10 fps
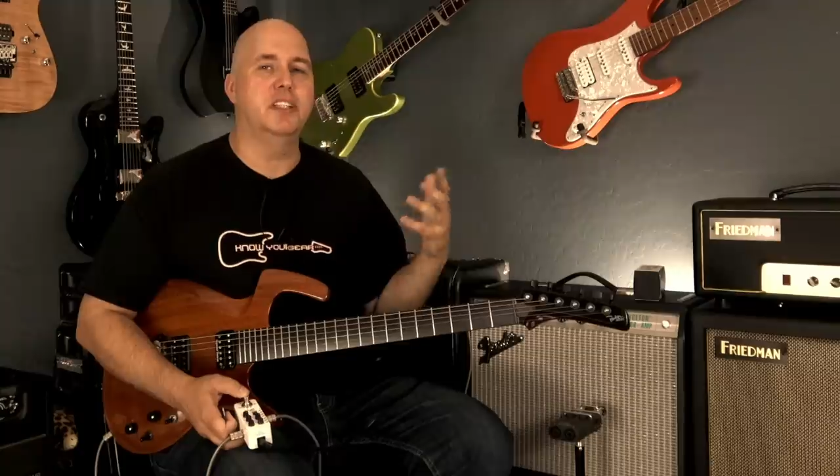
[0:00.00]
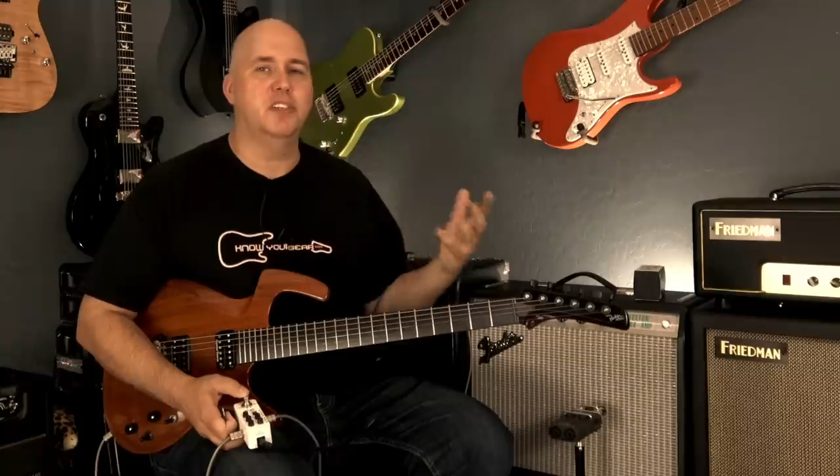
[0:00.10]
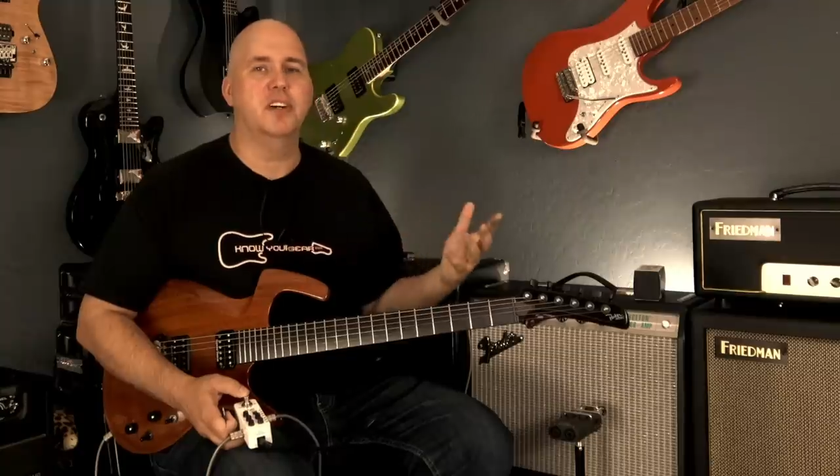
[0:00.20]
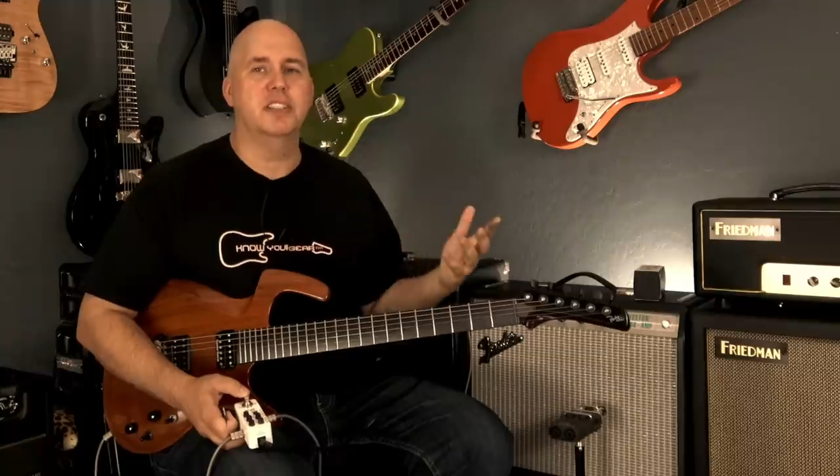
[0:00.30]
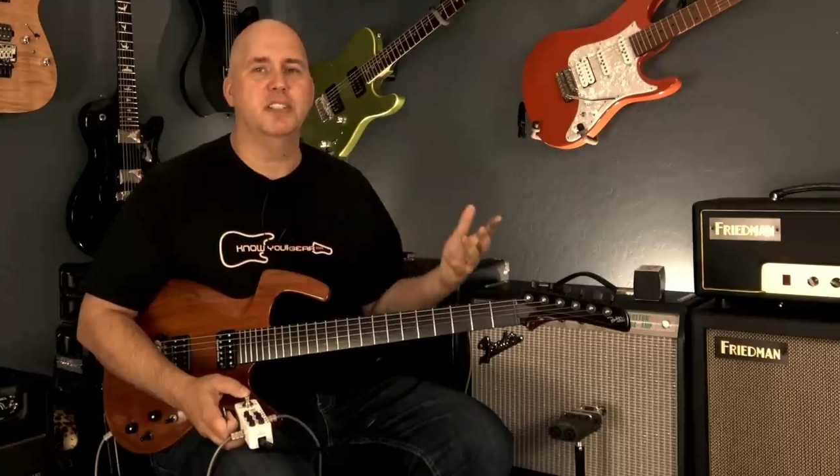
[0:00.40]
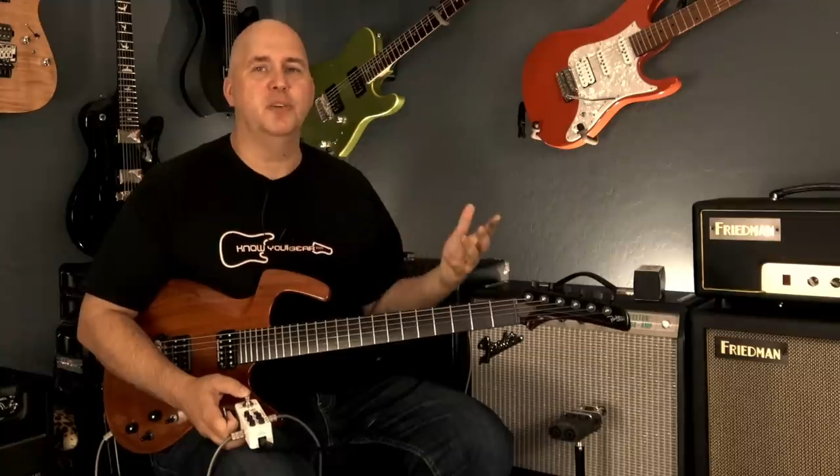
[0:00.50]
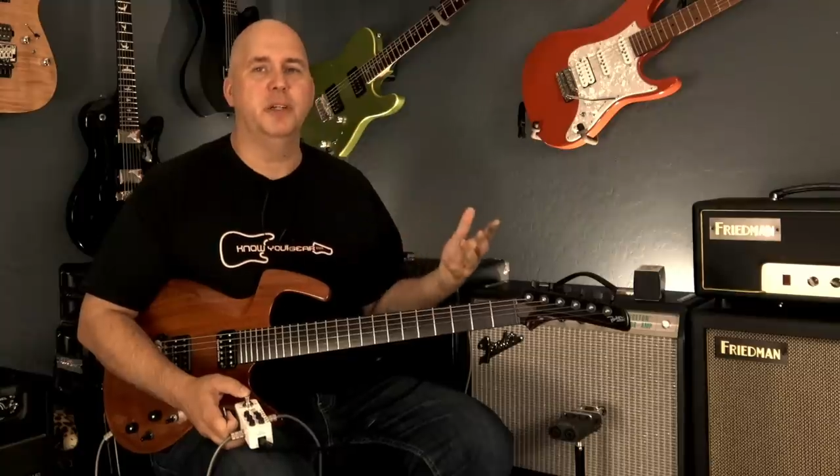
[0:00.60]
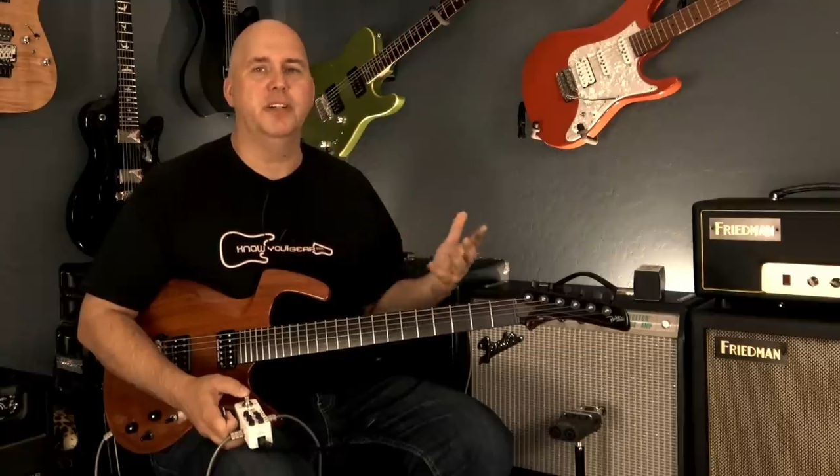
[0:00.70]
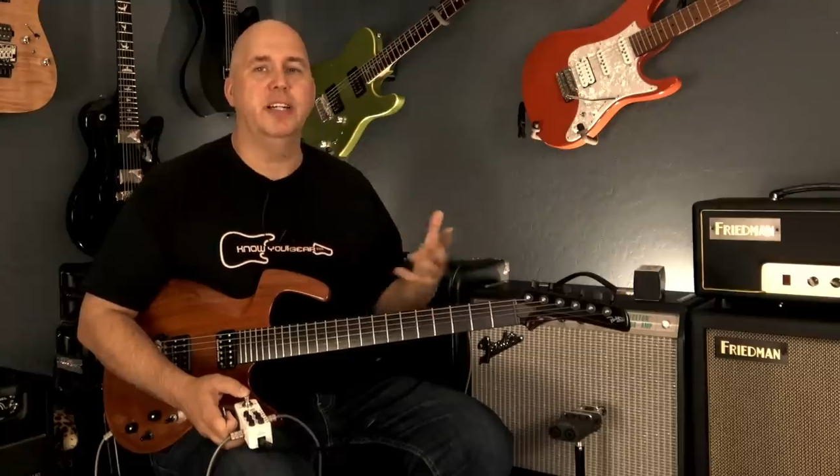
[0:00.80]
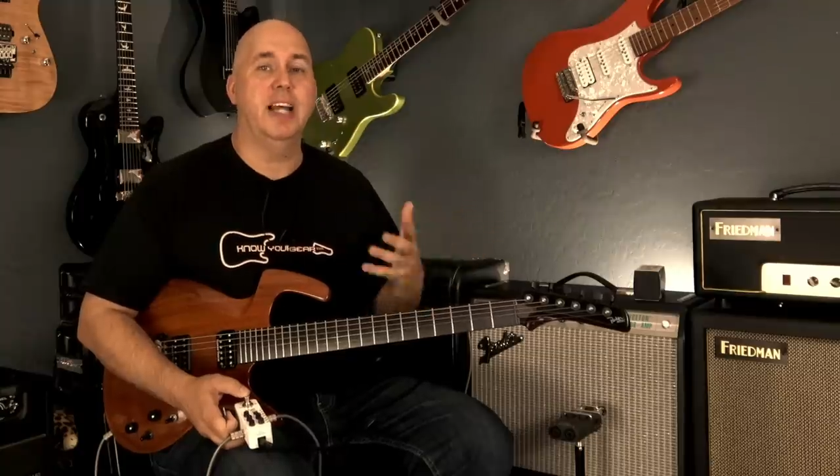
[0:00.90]
the guitar is single
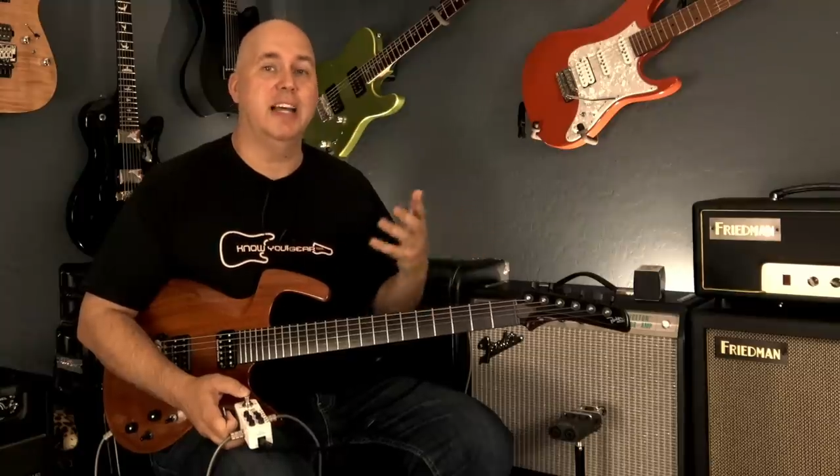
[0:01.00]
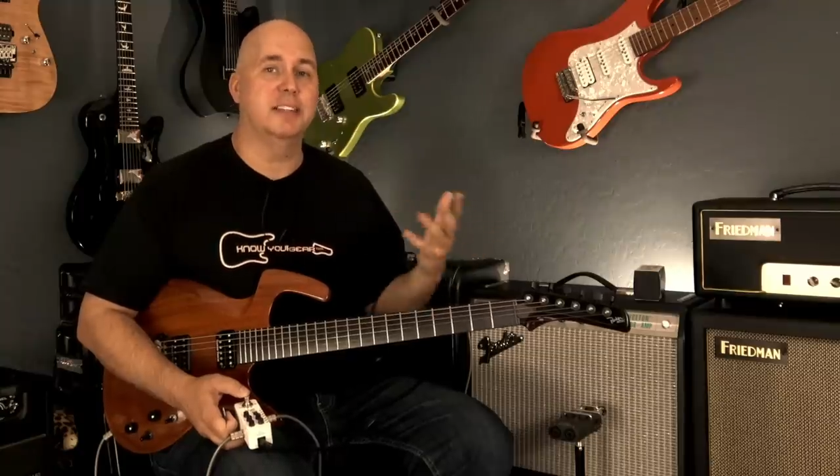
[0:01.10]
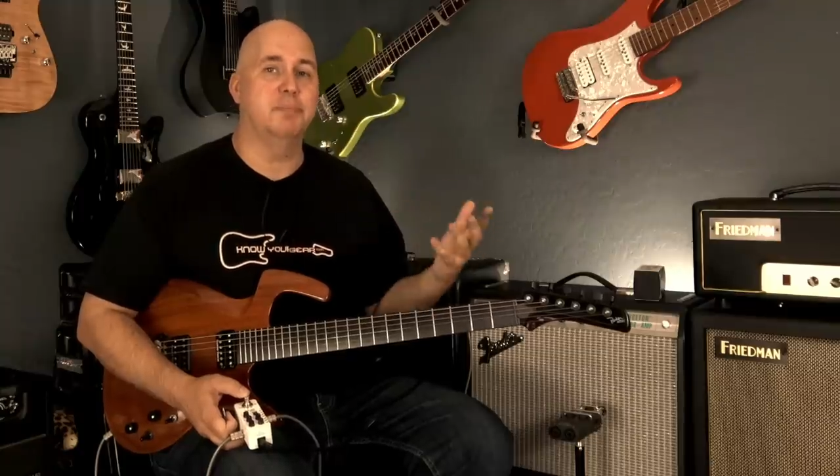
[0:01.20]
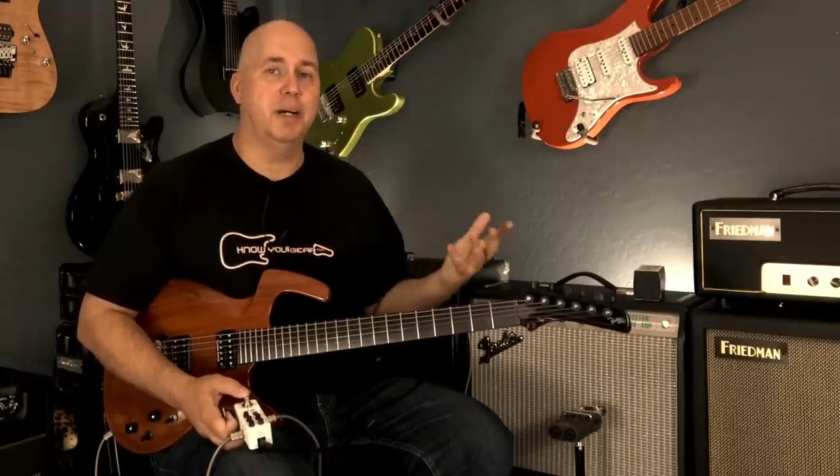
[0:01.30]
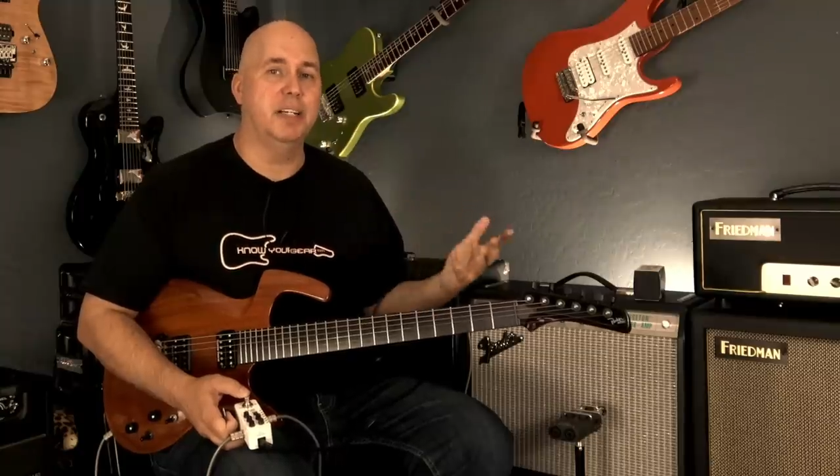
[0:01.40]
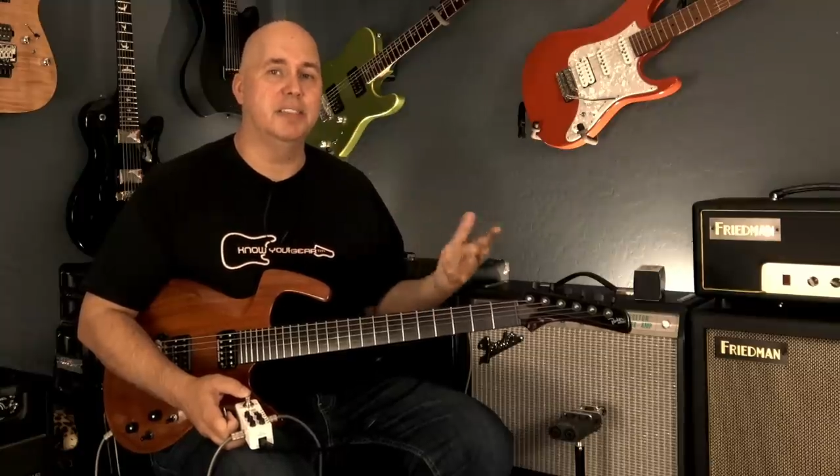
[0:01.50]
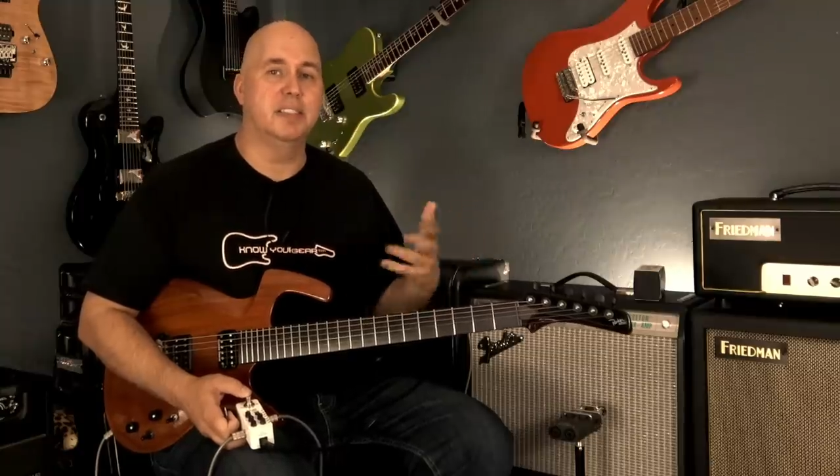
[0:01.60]
coil and it has a buzz,